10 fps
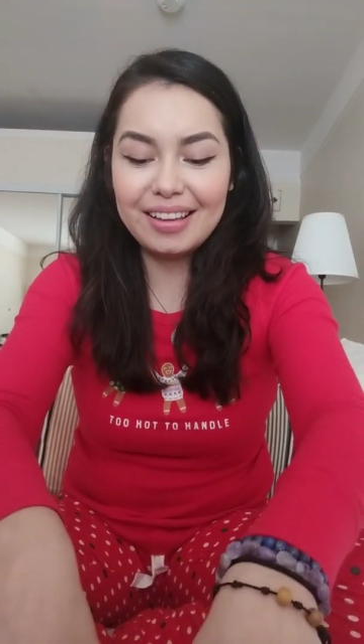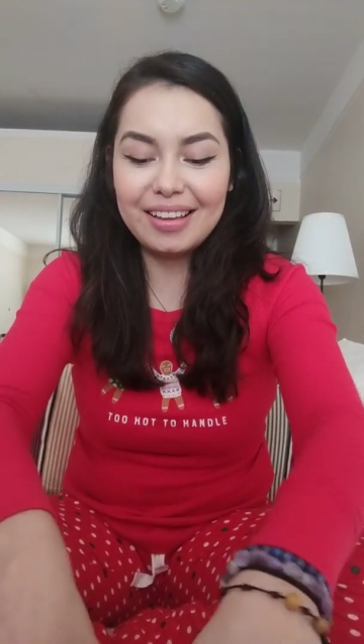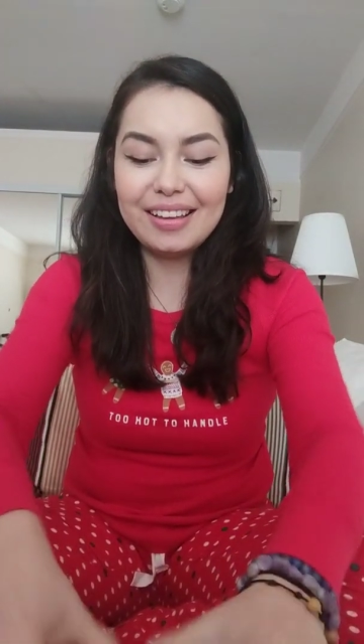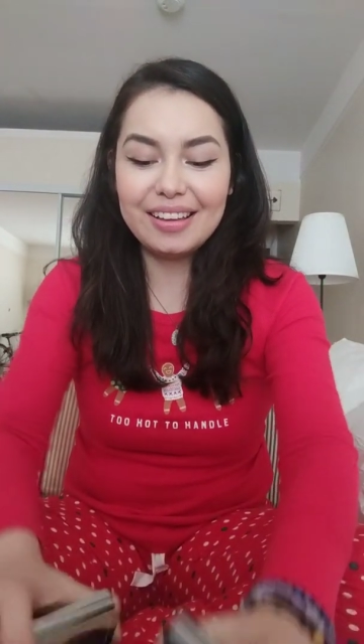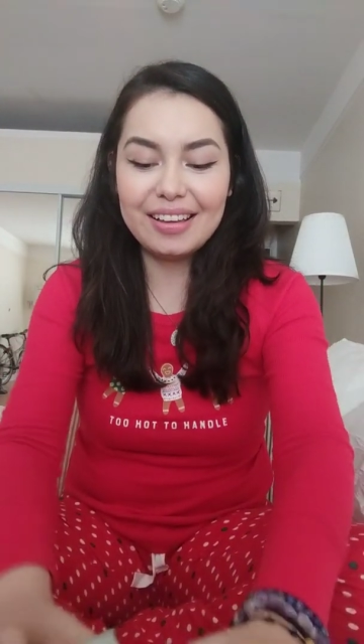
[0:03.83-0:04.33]

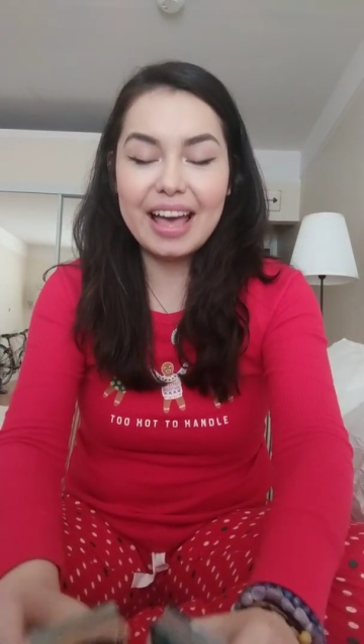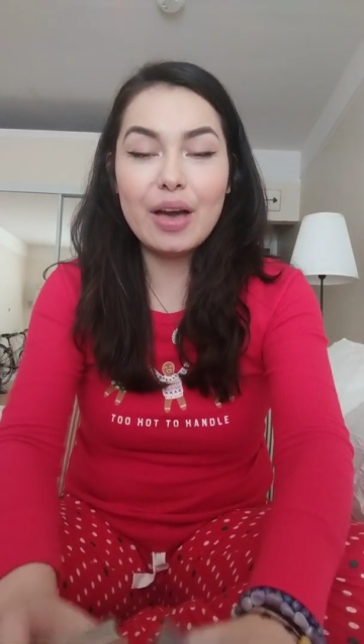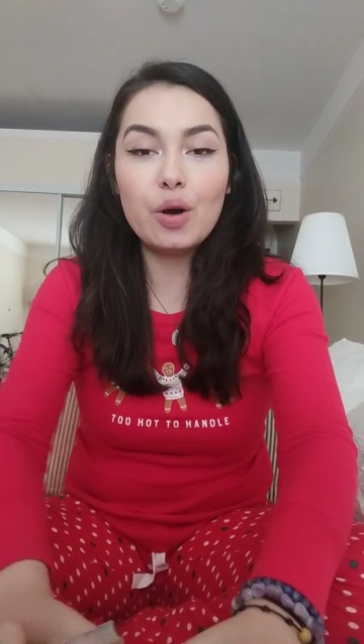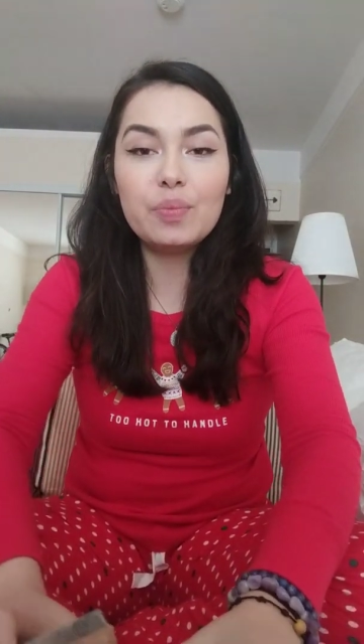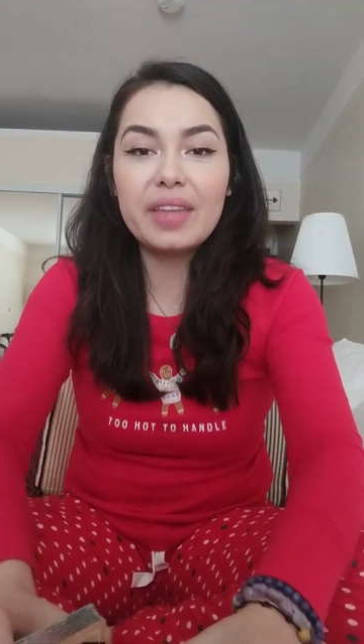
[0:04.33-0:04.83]

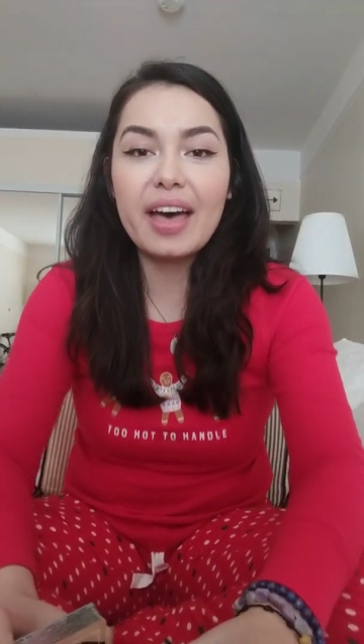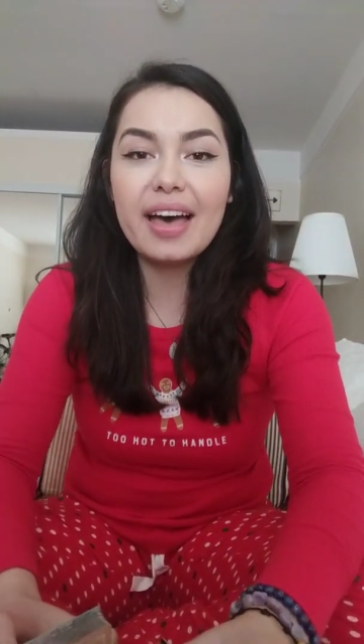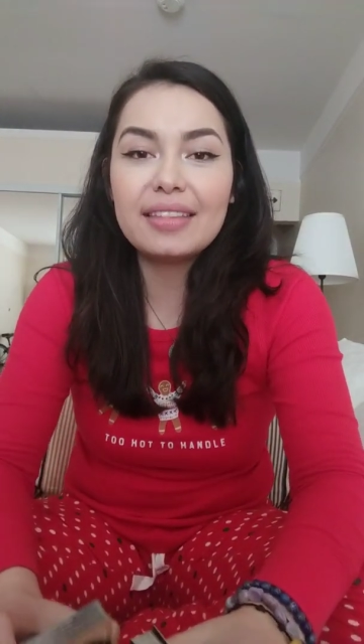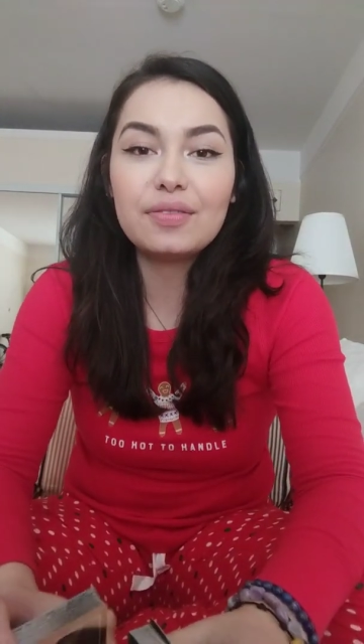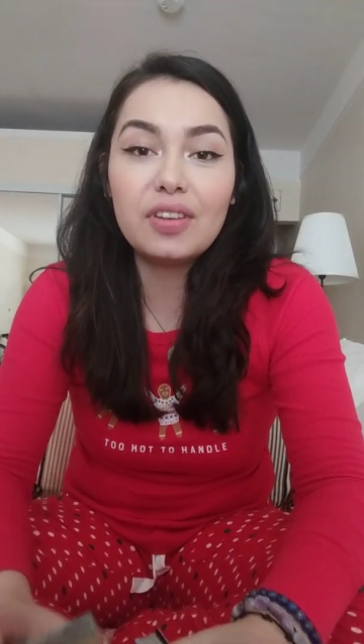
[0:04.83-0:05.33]
I hope
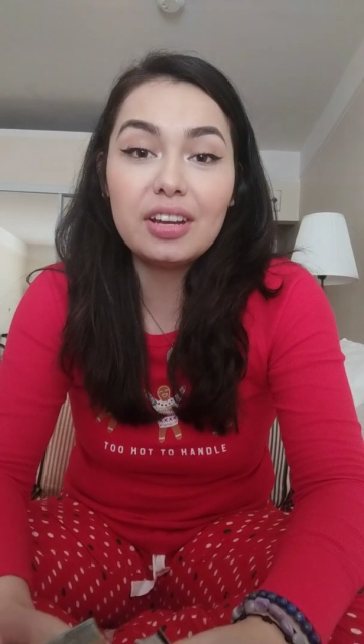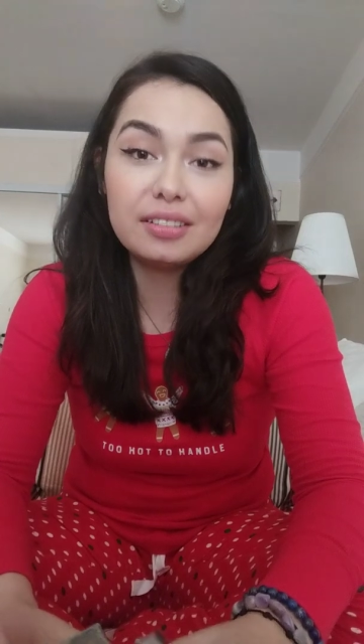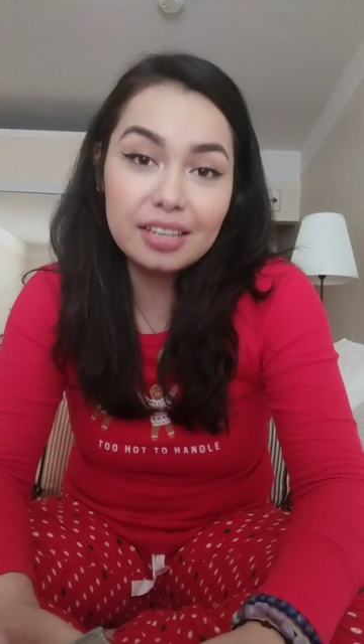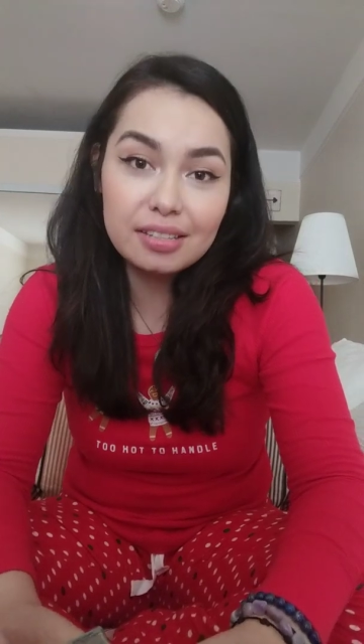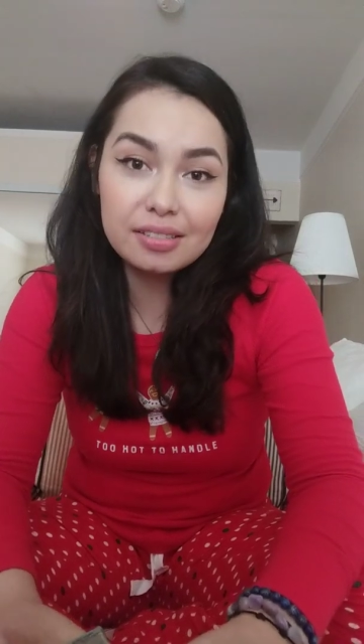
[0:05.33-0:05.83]
that at the very
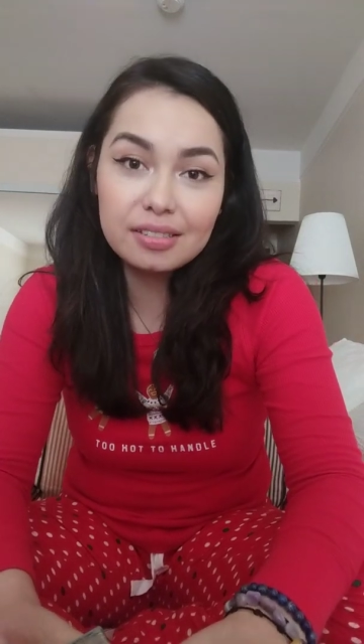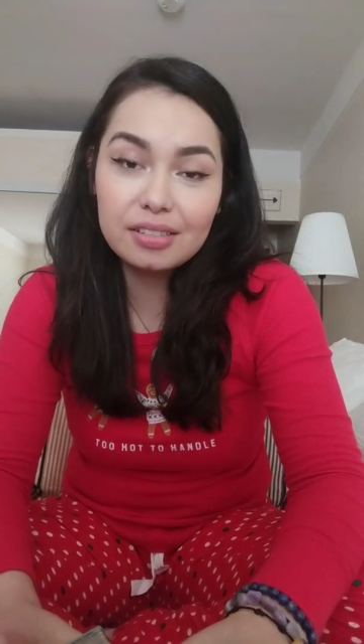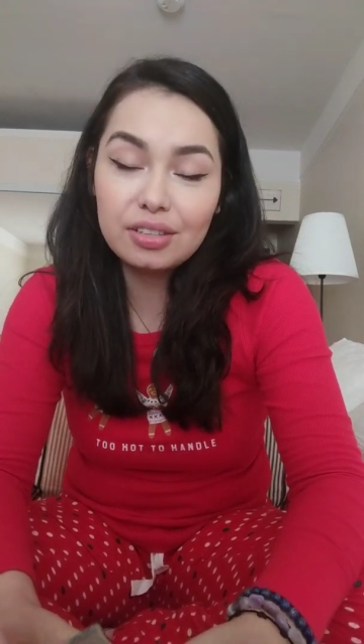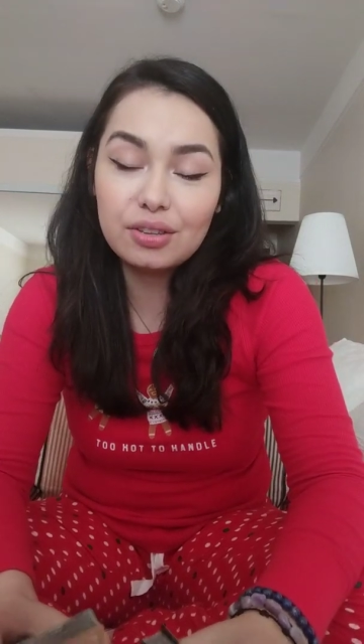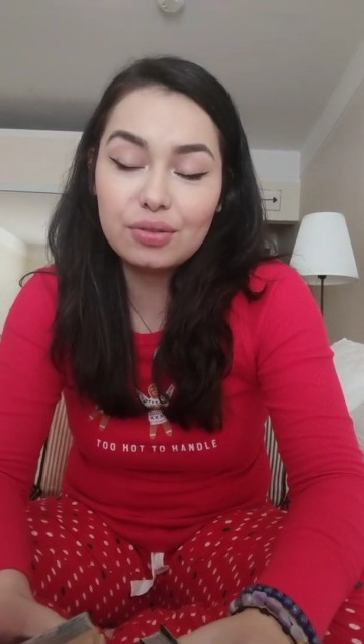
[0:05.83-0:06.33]

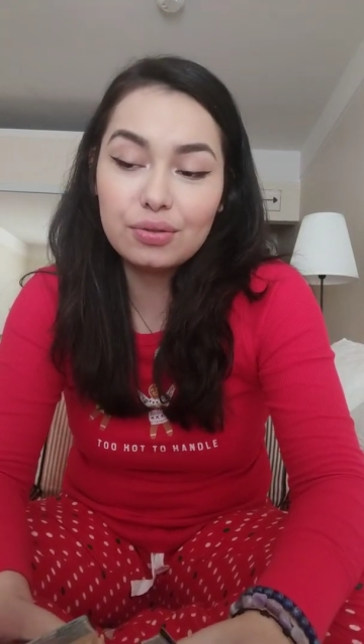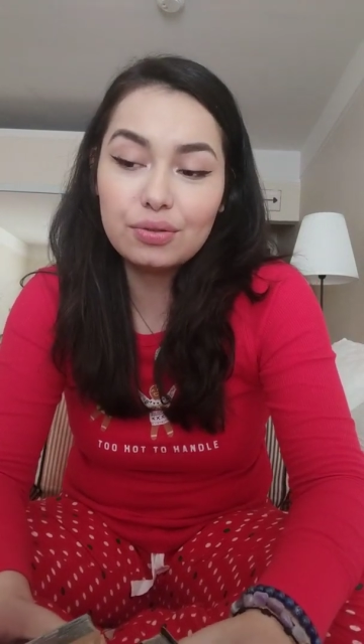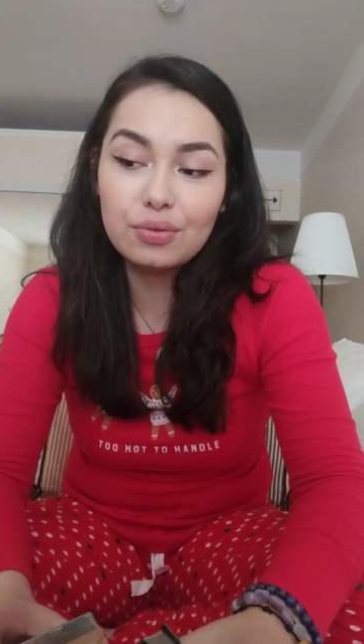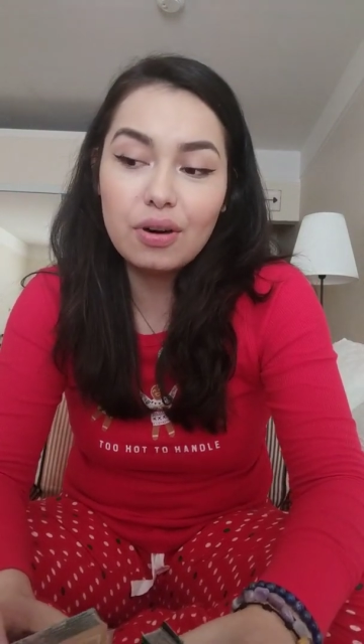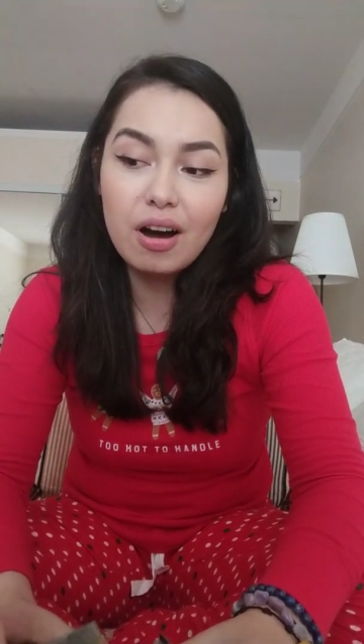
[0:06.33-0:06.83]
least
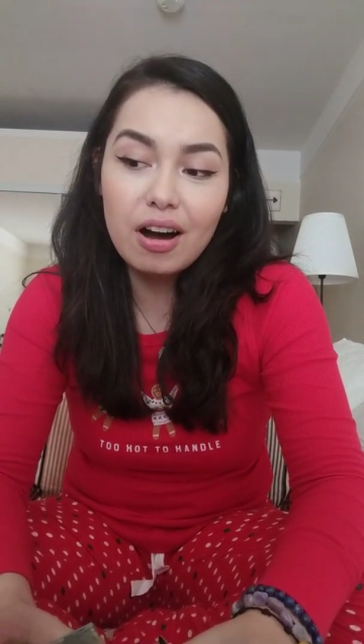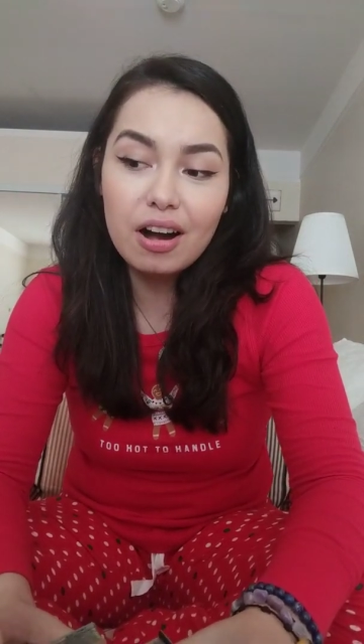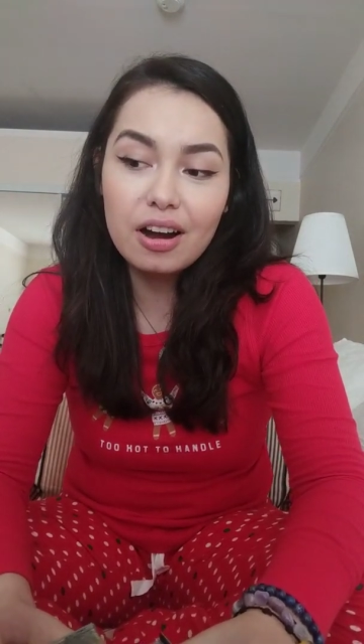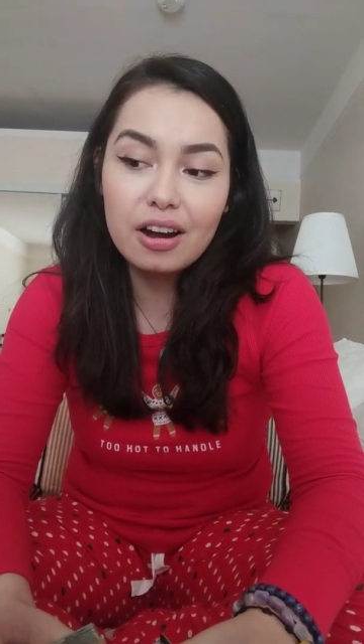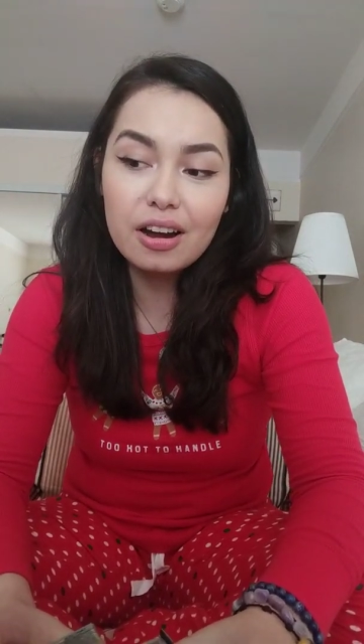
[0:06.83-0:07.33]
you
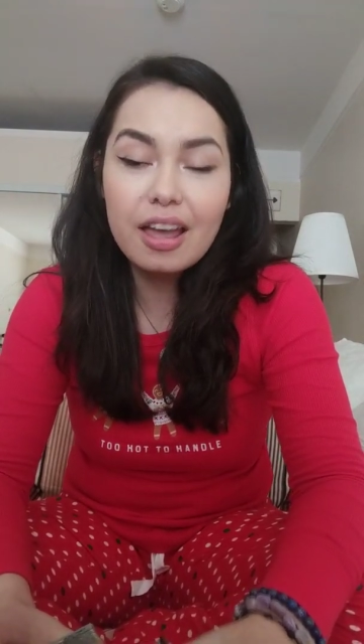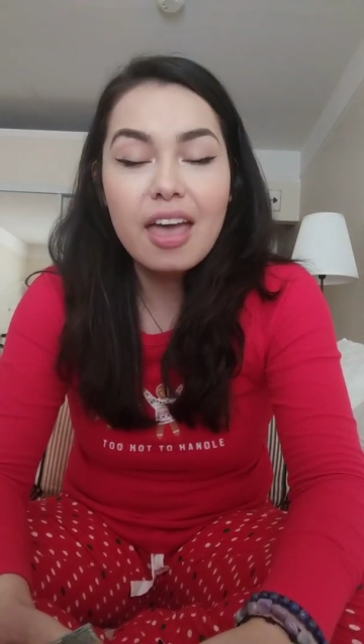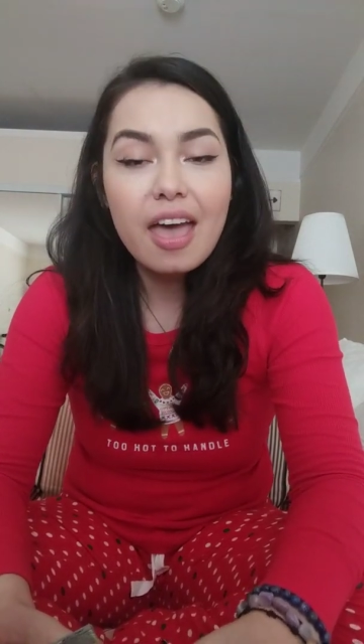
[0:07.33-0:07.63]
are